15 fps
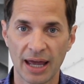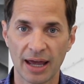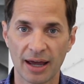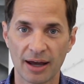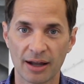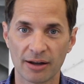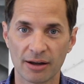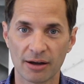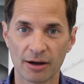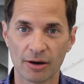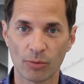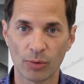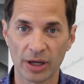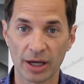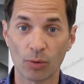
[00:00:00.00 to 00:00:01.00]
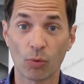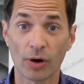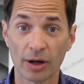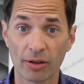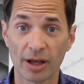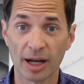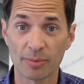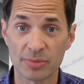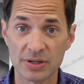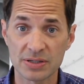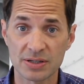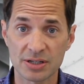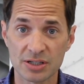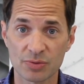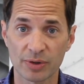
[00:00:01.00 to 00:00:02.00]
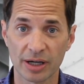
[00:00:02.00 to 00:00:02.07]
And we had won a lot of business.